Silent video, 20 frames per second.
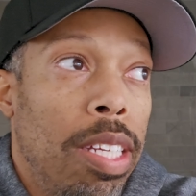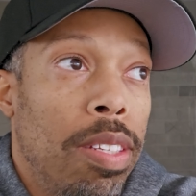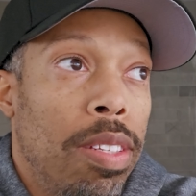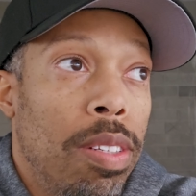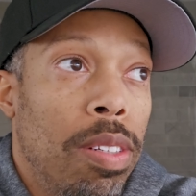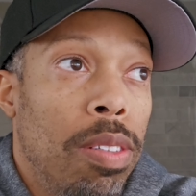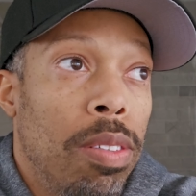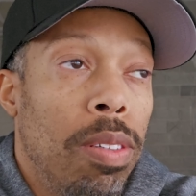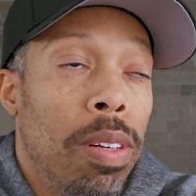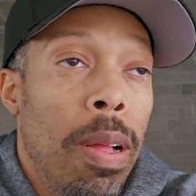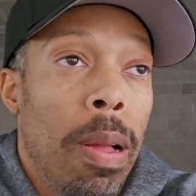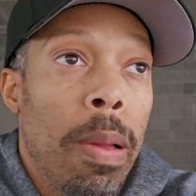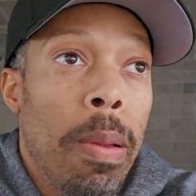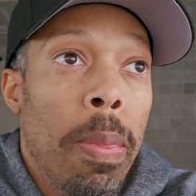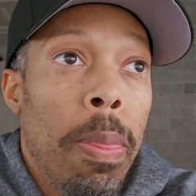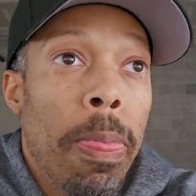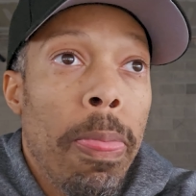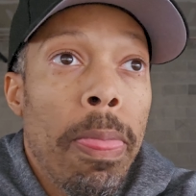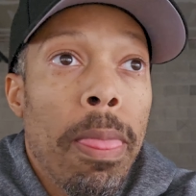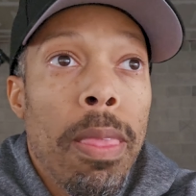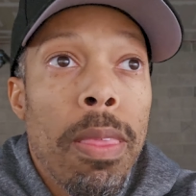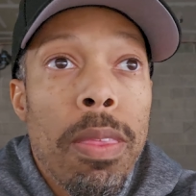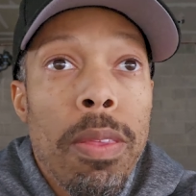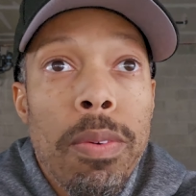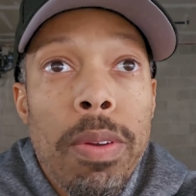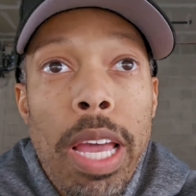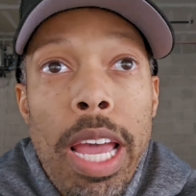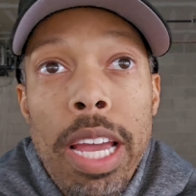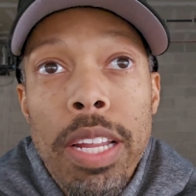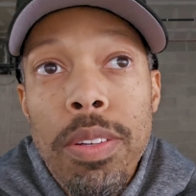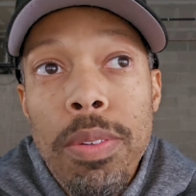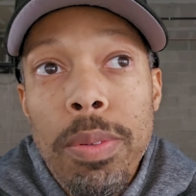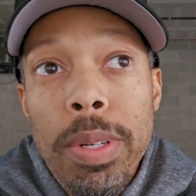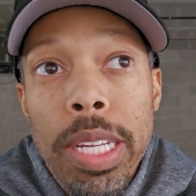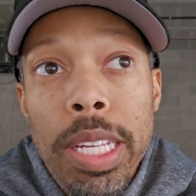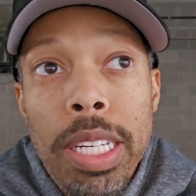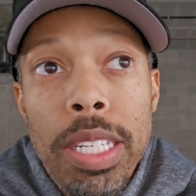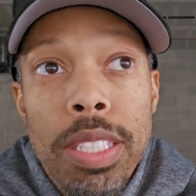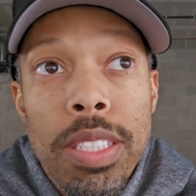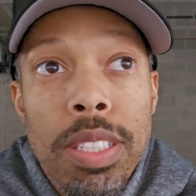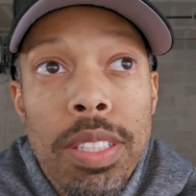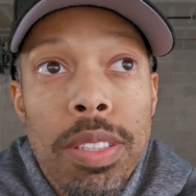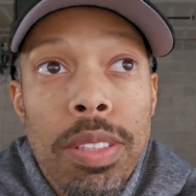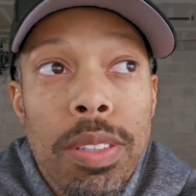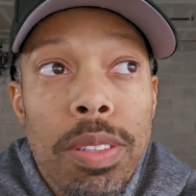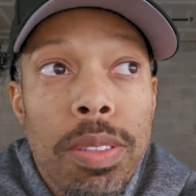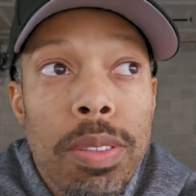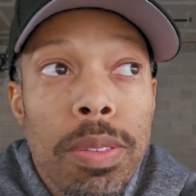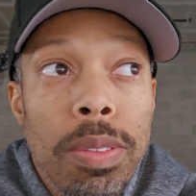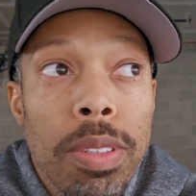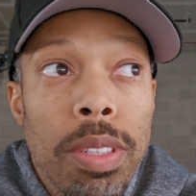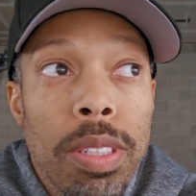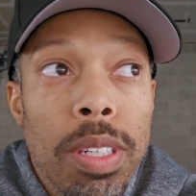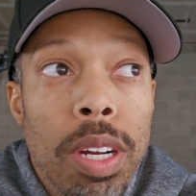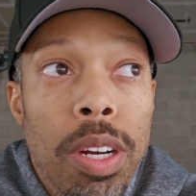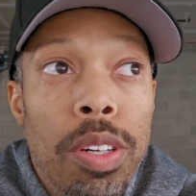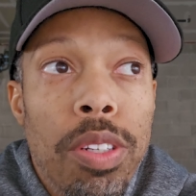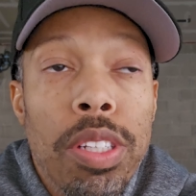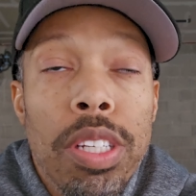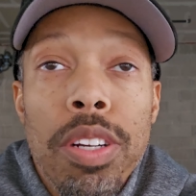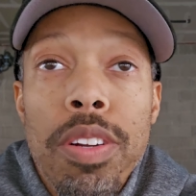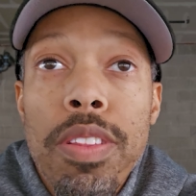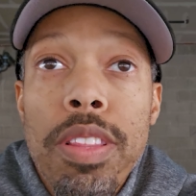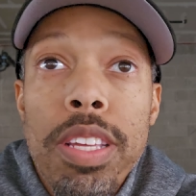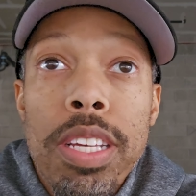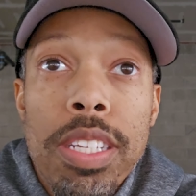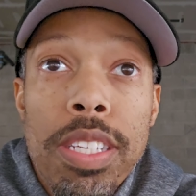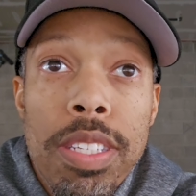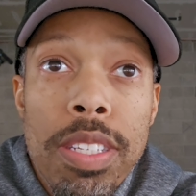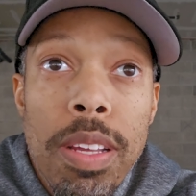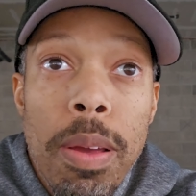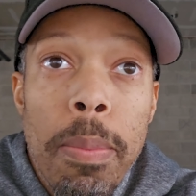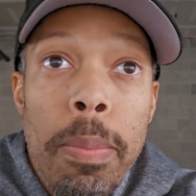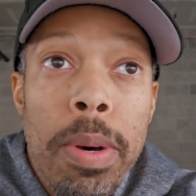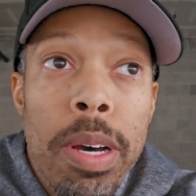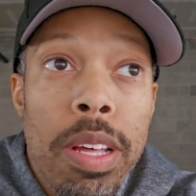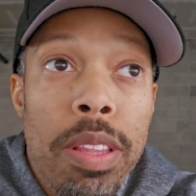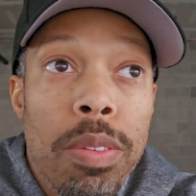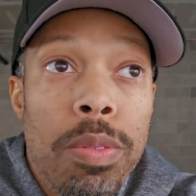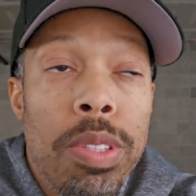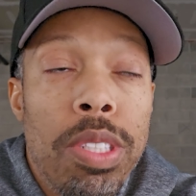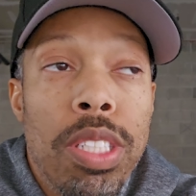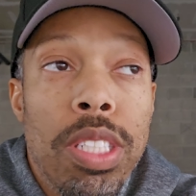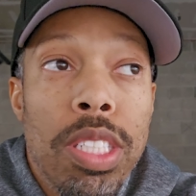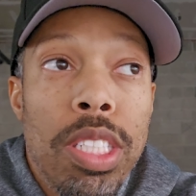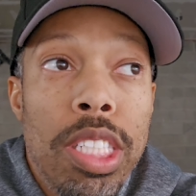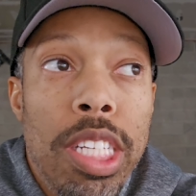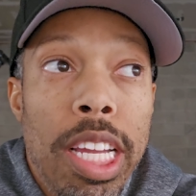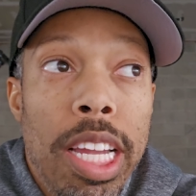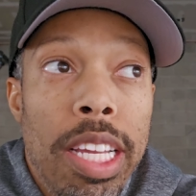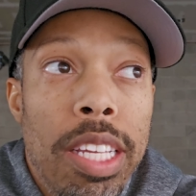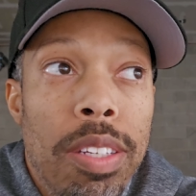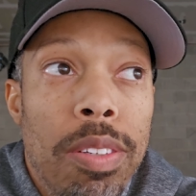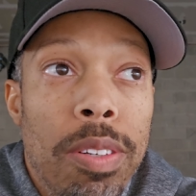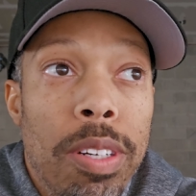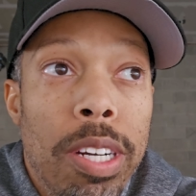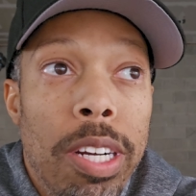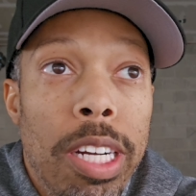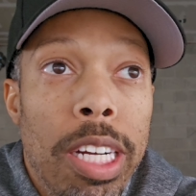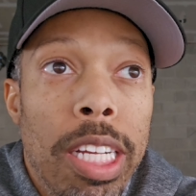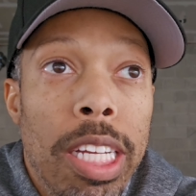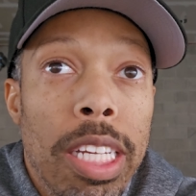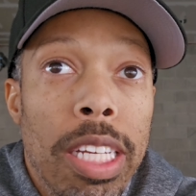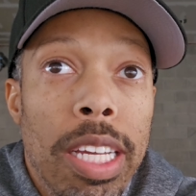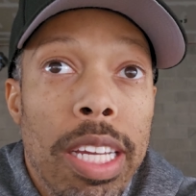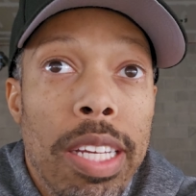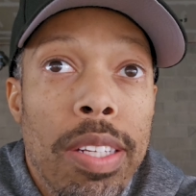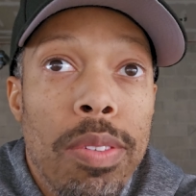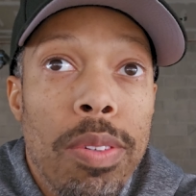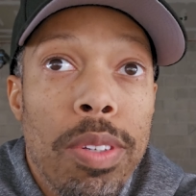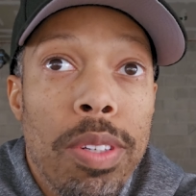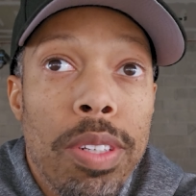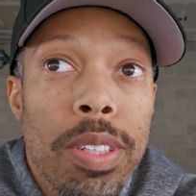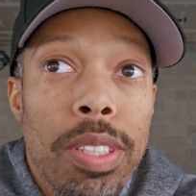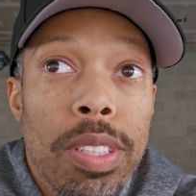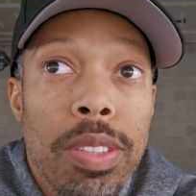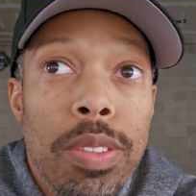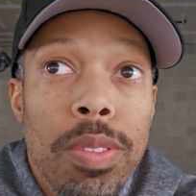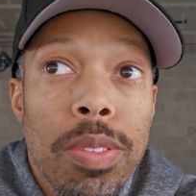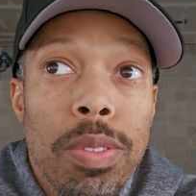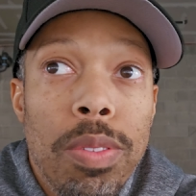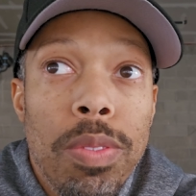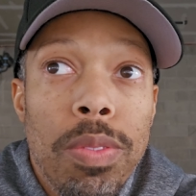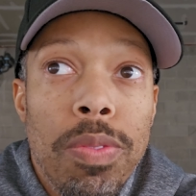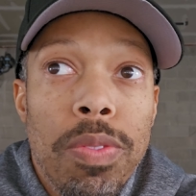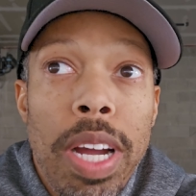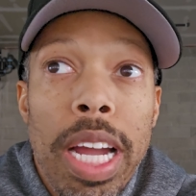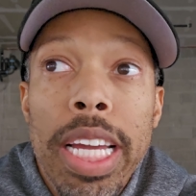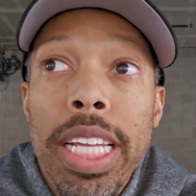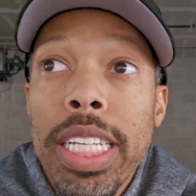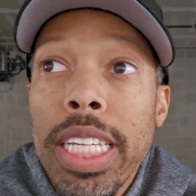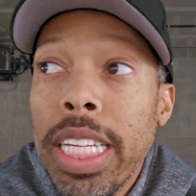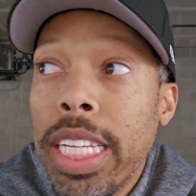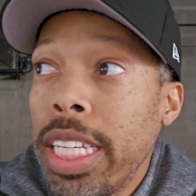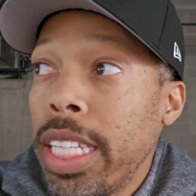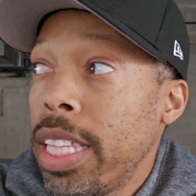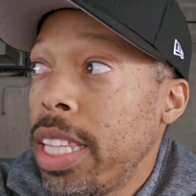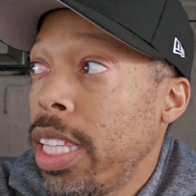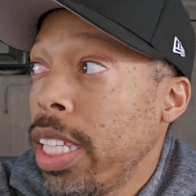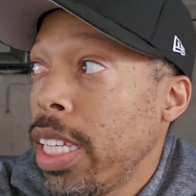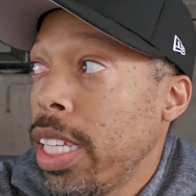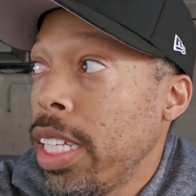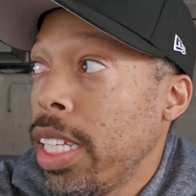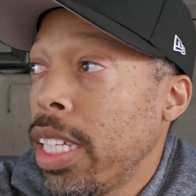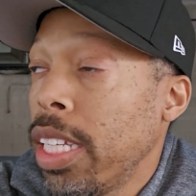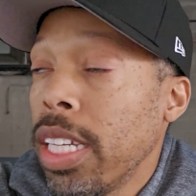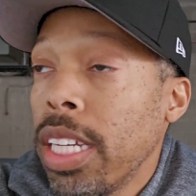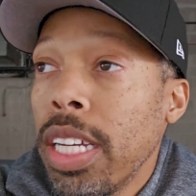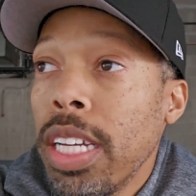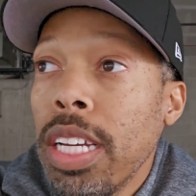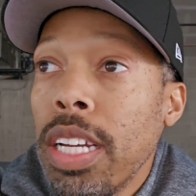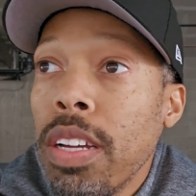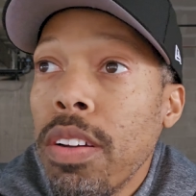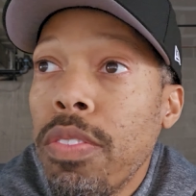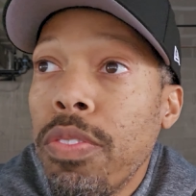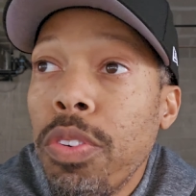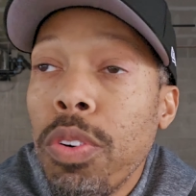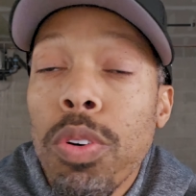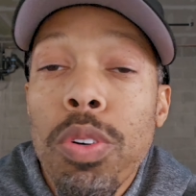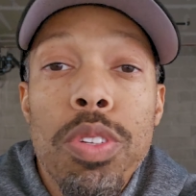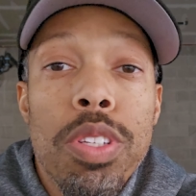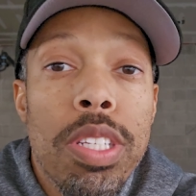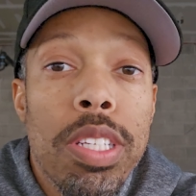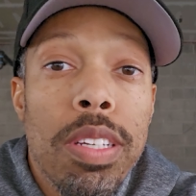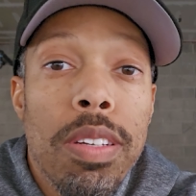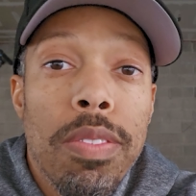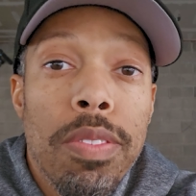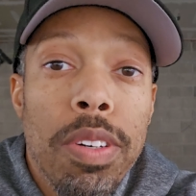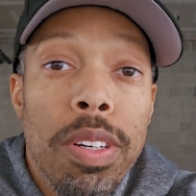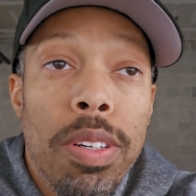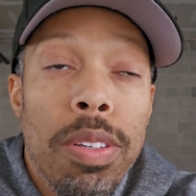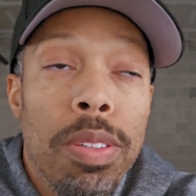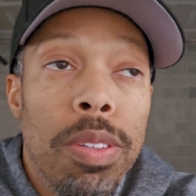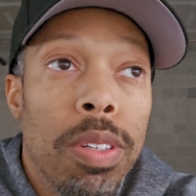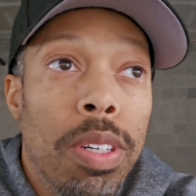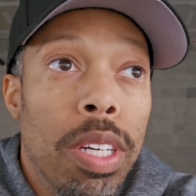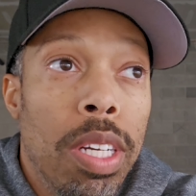So had to wait until earlier this month, which is January, in order to finally get the full C of O,